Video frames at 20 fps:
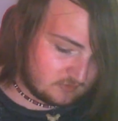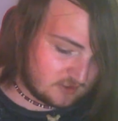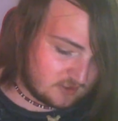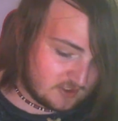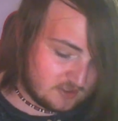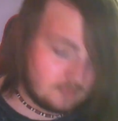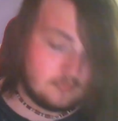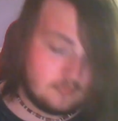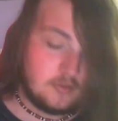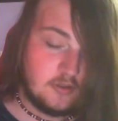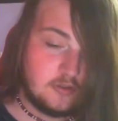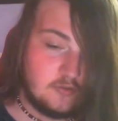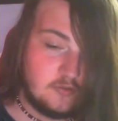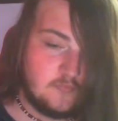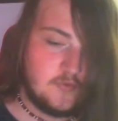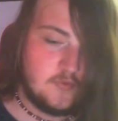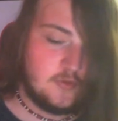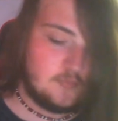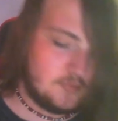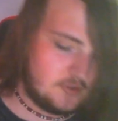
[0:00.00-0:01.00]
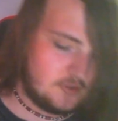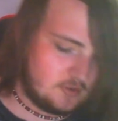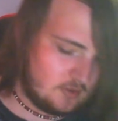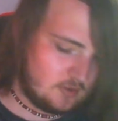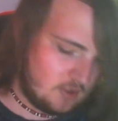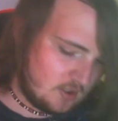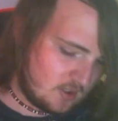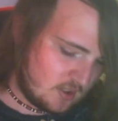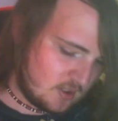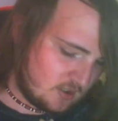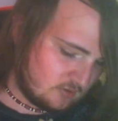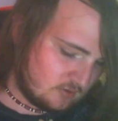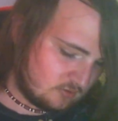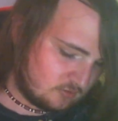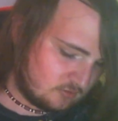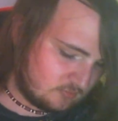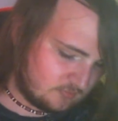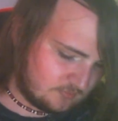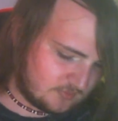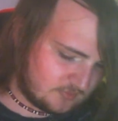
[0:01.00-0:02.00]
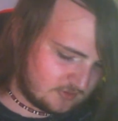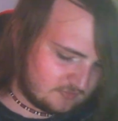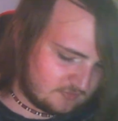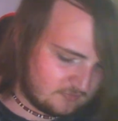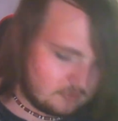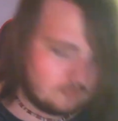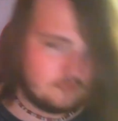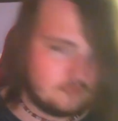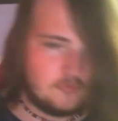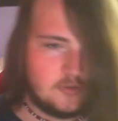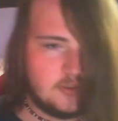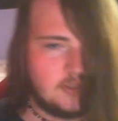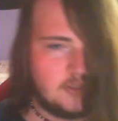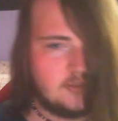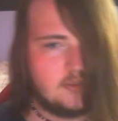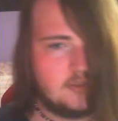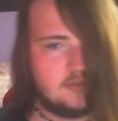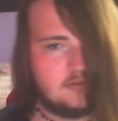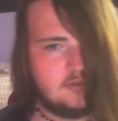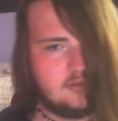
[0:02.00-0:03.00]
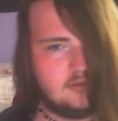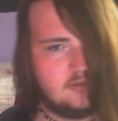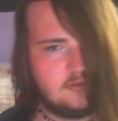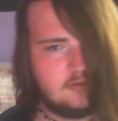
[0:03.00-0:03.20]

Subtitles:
kit part of it, but for the